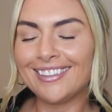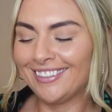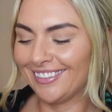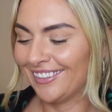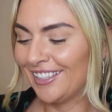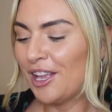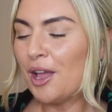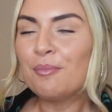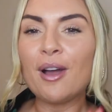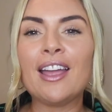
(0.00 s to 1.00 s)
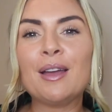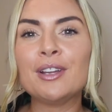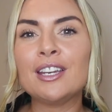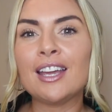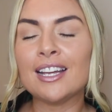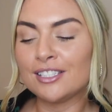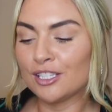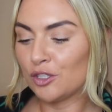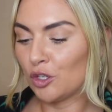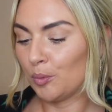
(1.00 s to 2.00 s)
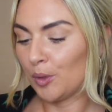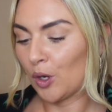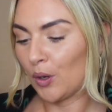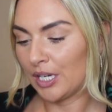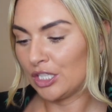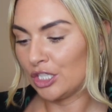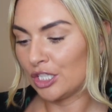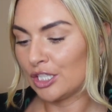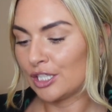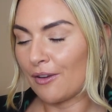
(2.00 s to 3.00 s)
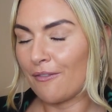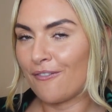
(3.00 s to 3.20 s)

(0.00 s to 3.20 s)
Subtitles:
But I am gonna answer some questions